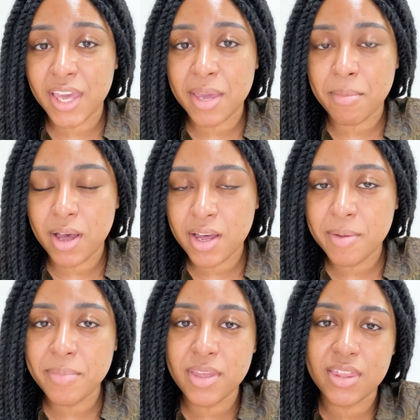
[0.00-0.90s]
came
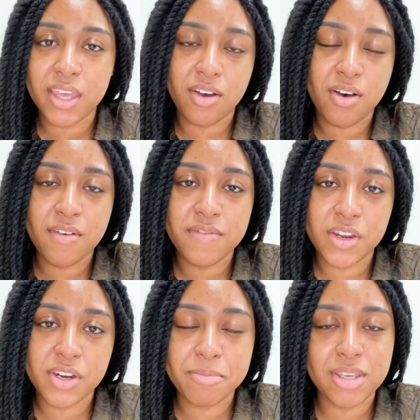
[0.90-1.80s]
up and they all
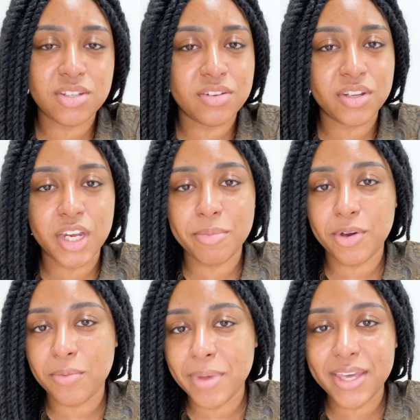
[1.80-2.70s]
vary based on their
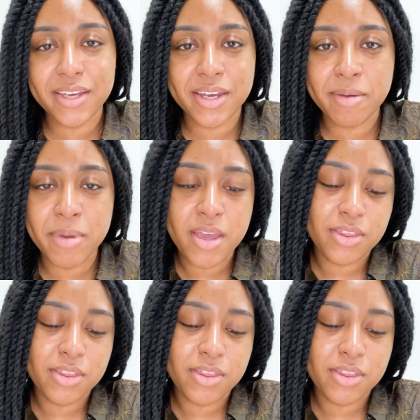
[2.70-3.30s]
chemical makeup,